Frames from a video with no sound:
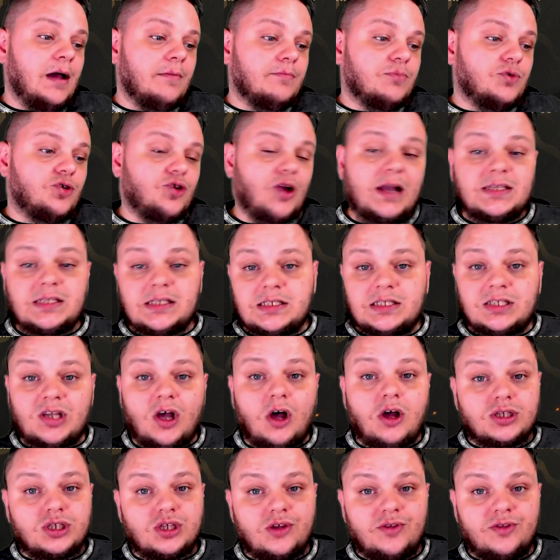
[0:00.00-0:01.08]
Crisis is
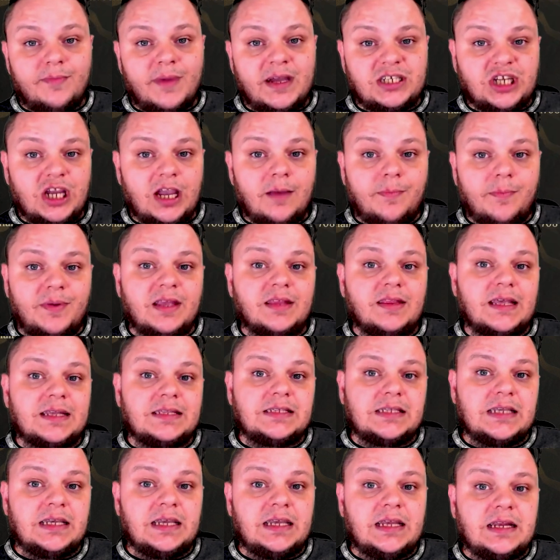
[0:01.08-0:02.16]
also my champion
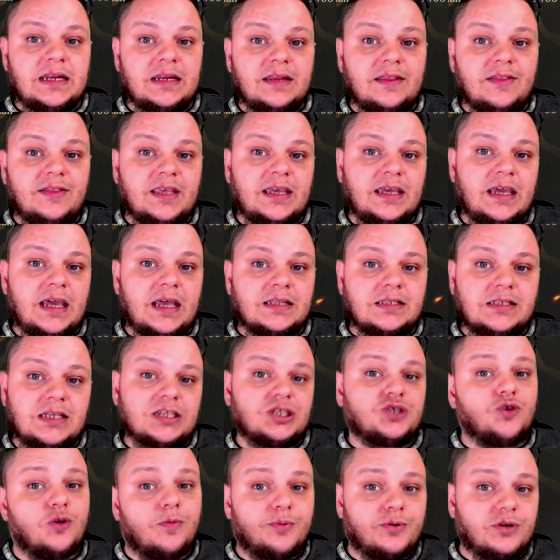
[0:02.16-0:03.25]
that's in the
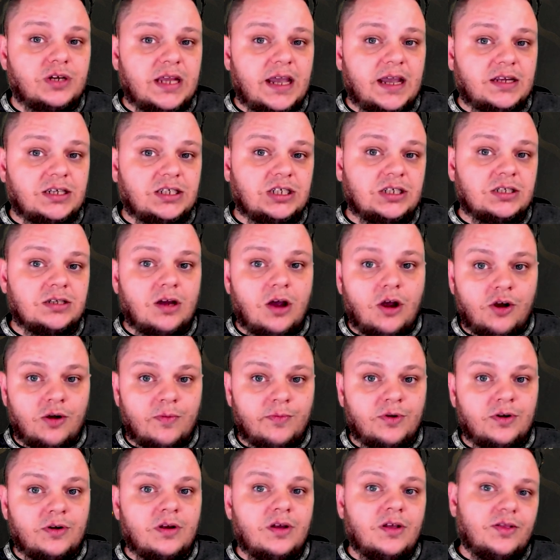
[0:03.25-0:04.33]
Ancestral Protection
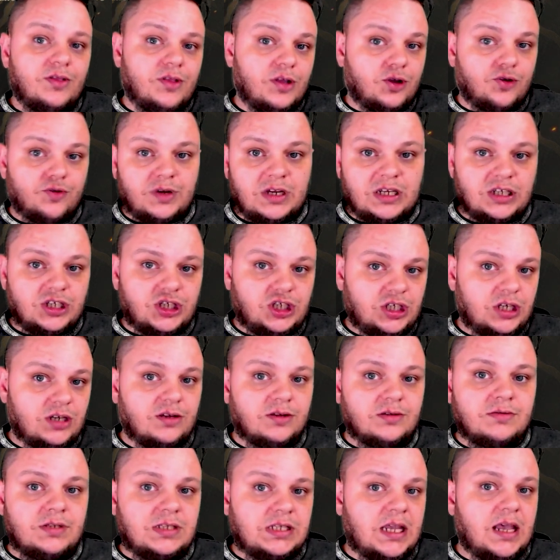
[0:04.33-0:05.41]
armor, the green
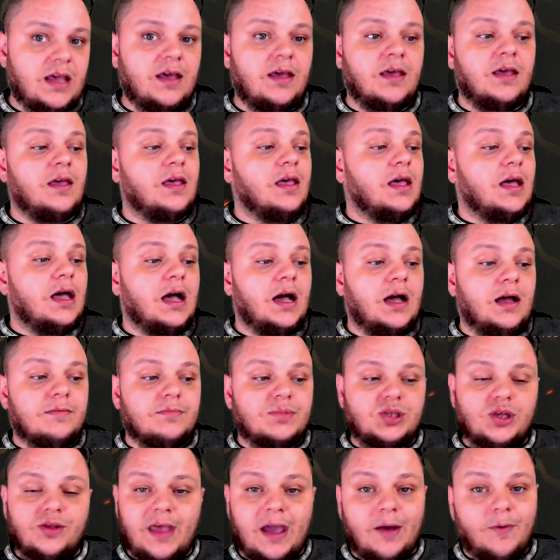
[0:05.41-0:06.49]
shield set.
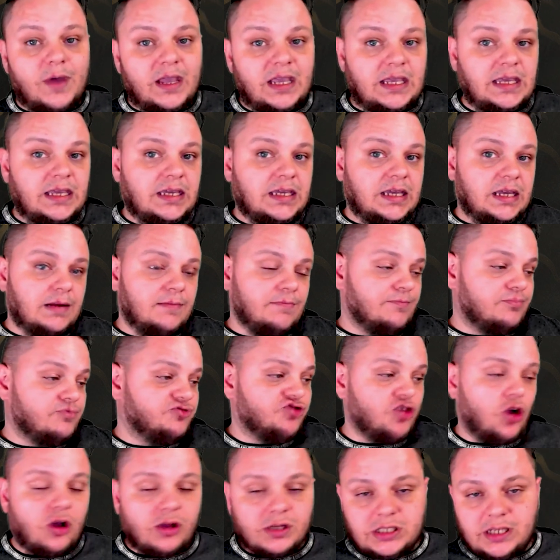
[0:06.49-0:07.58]
So that way he can
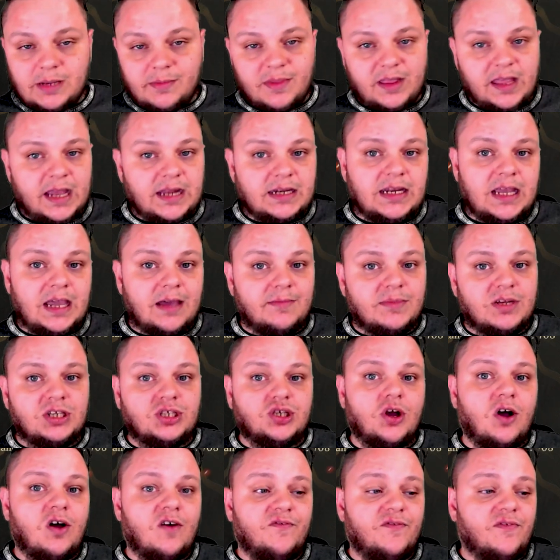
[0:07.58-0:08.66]
draw some of that damage
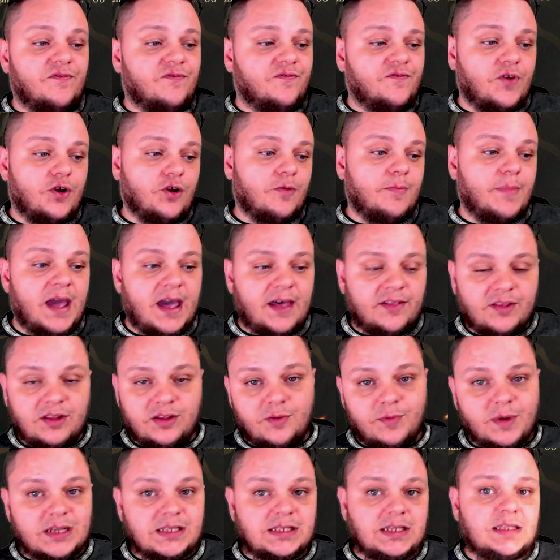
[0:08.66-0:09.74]
off of Furbath and the
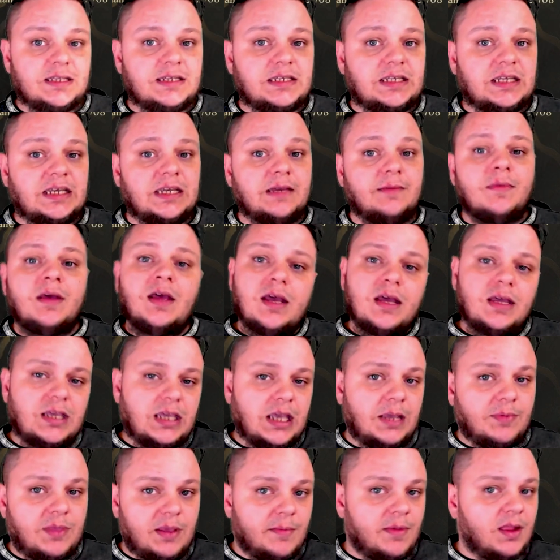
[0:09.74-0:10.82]
rest of the team,
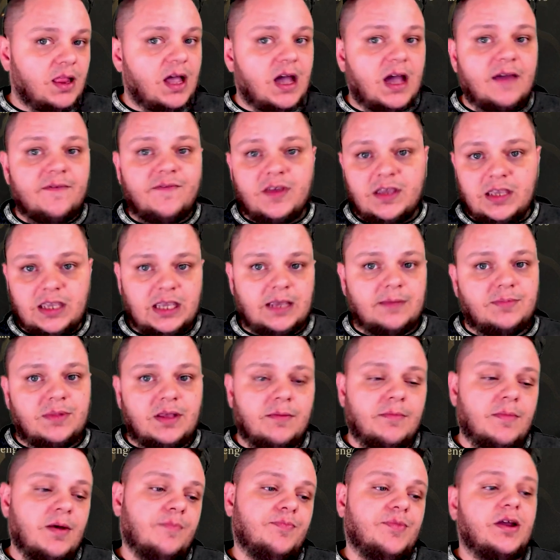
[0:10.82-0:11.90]
keep them alive, keep
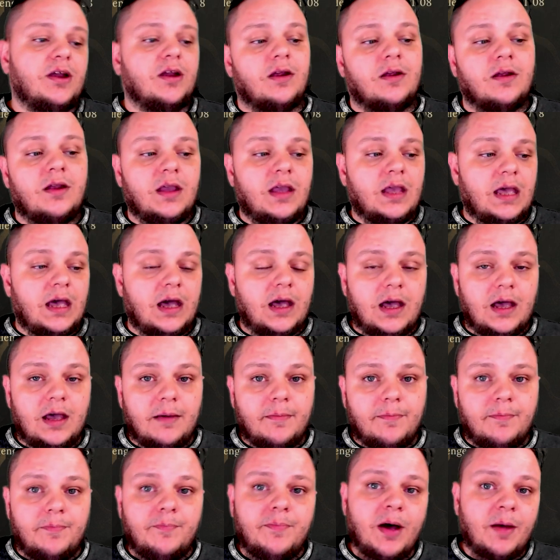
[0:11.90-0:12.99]
them up there,
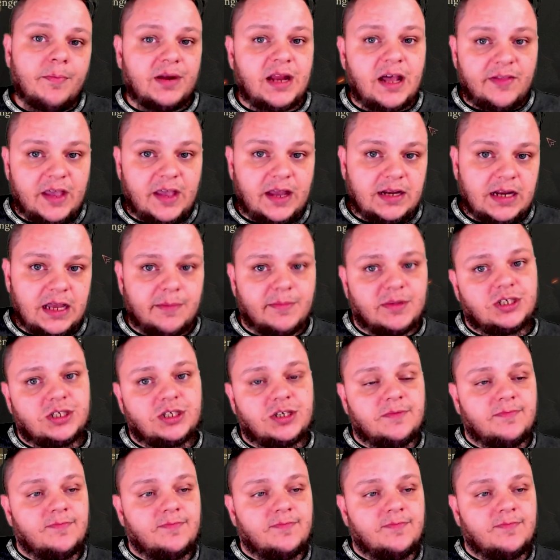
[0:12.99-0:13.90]
pumping out that damage.